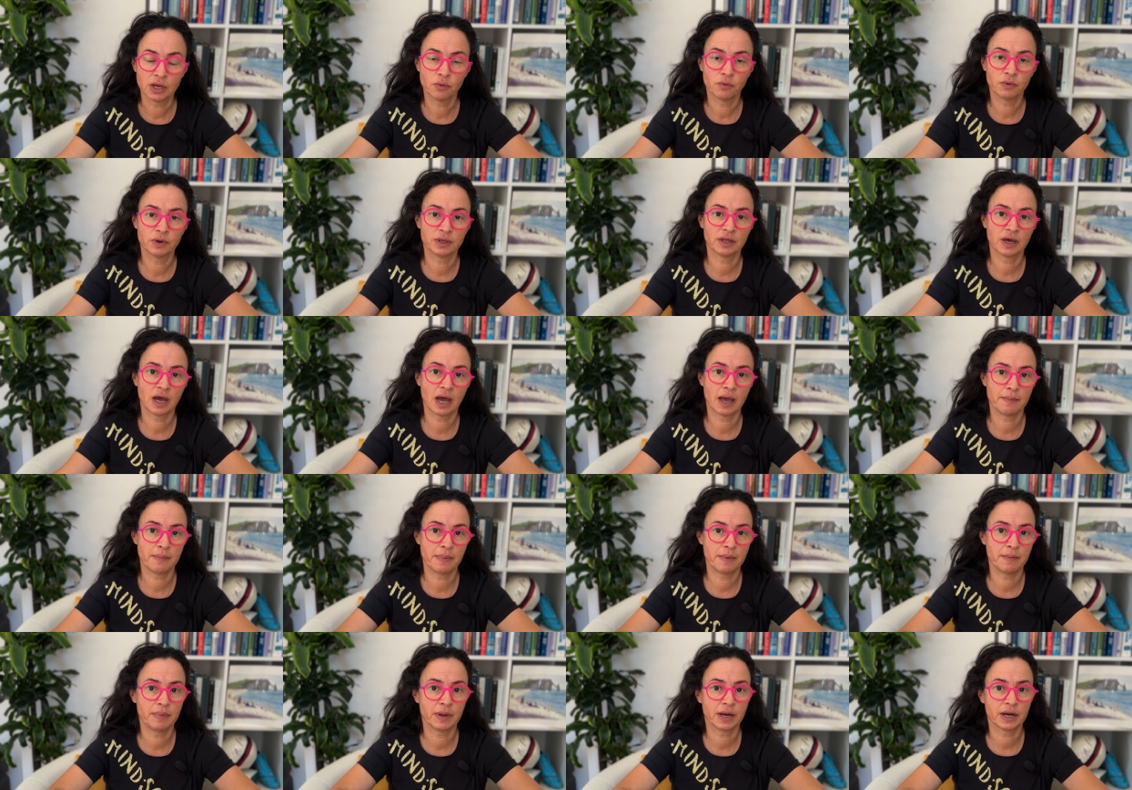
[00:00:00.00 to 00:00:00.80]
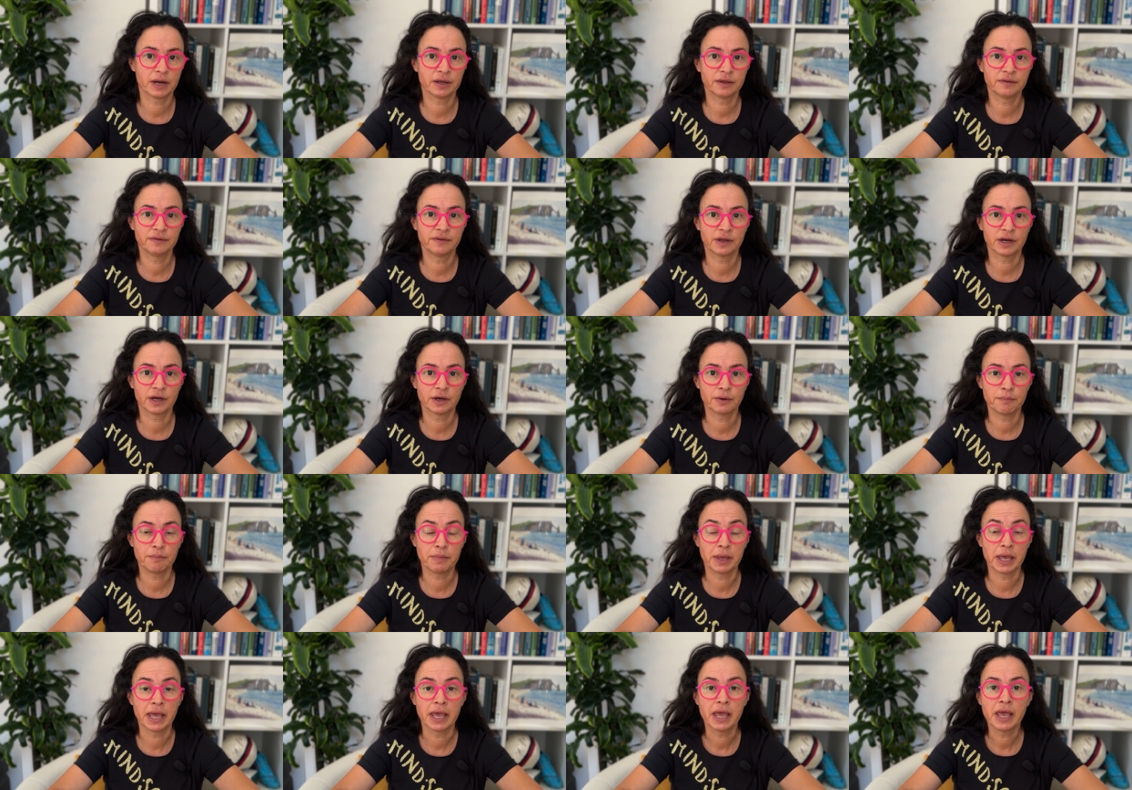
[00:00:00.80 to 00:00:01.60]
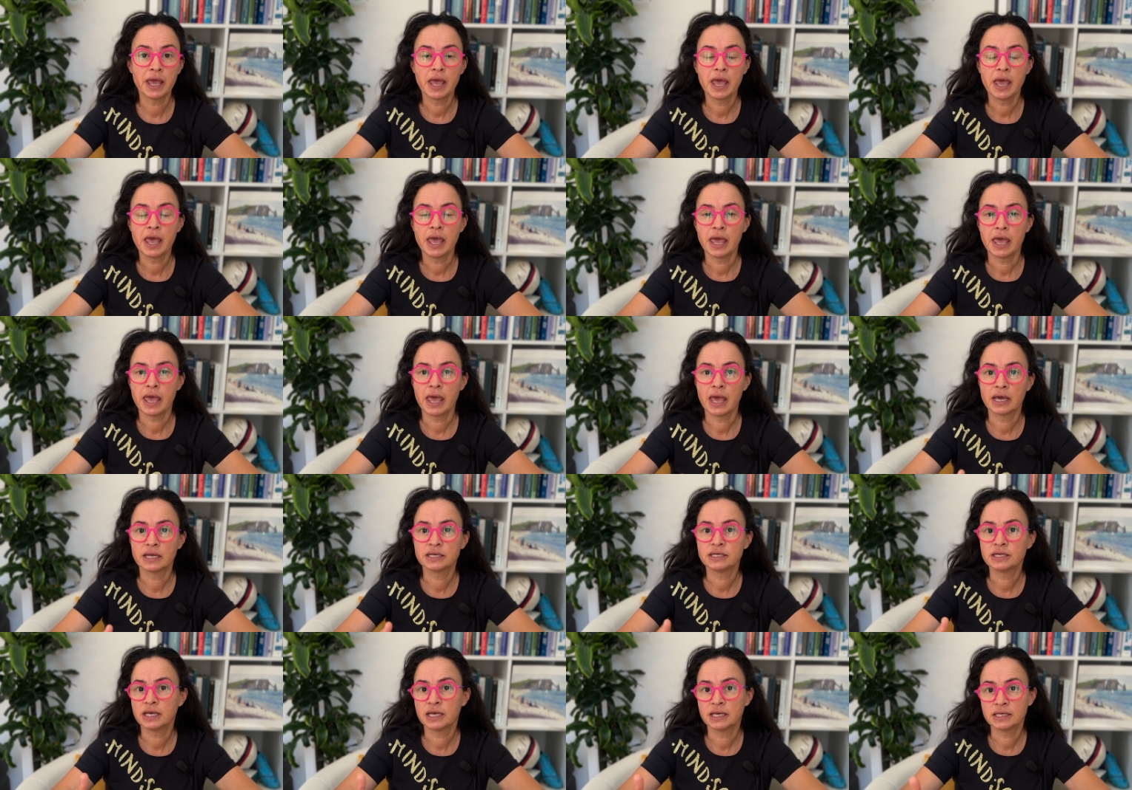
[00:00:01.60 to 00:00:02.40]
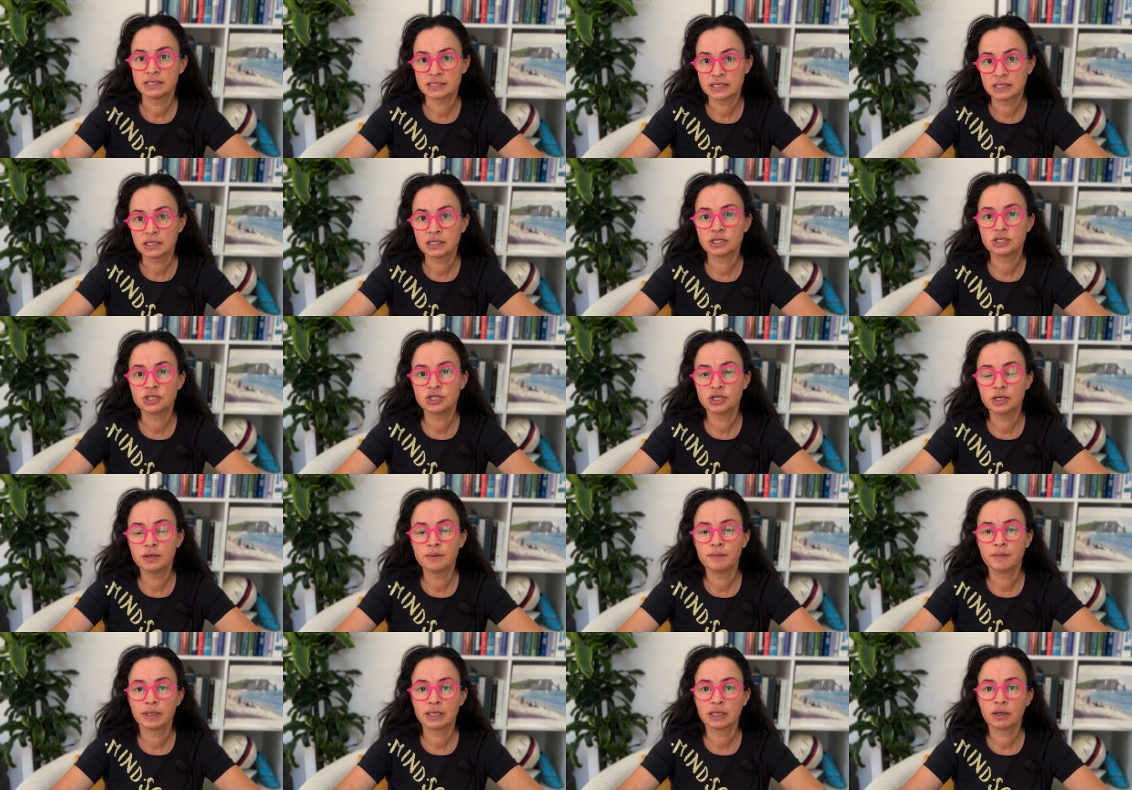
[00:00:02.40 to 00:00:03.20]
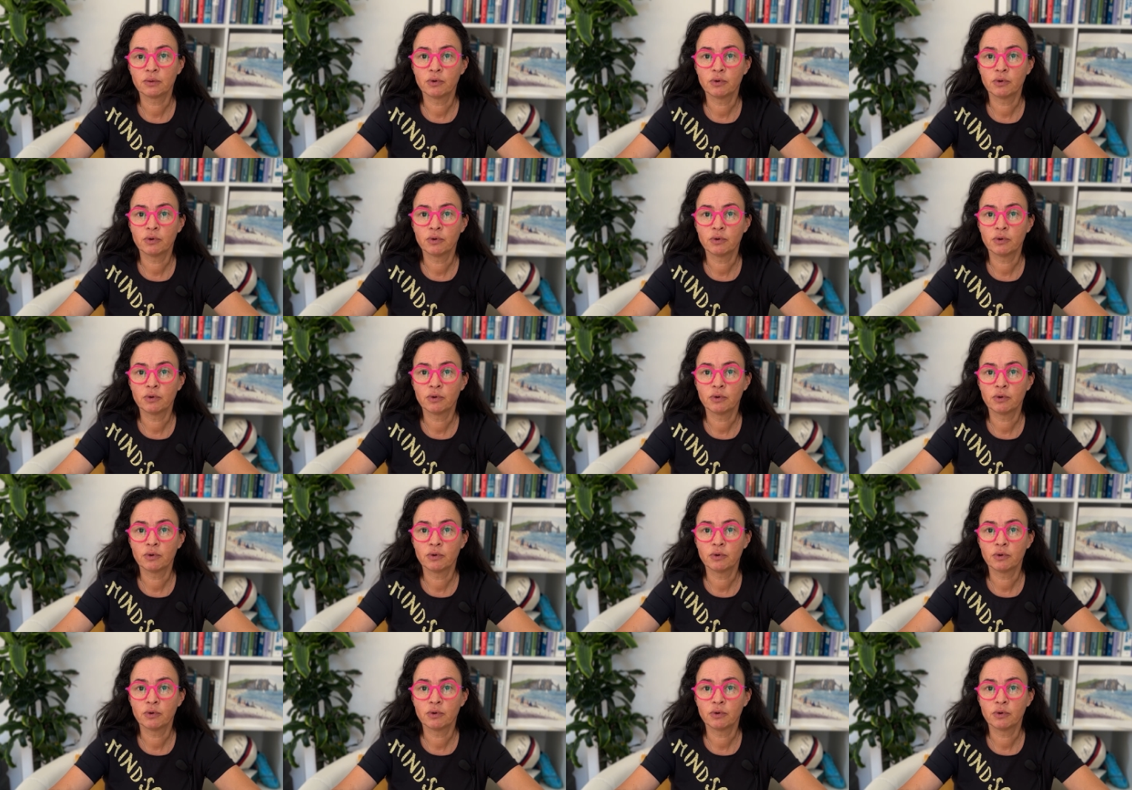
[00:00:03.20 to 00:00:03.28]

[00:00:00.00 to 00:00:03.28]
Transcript: with hyperbaric therapy. And it's a legitimate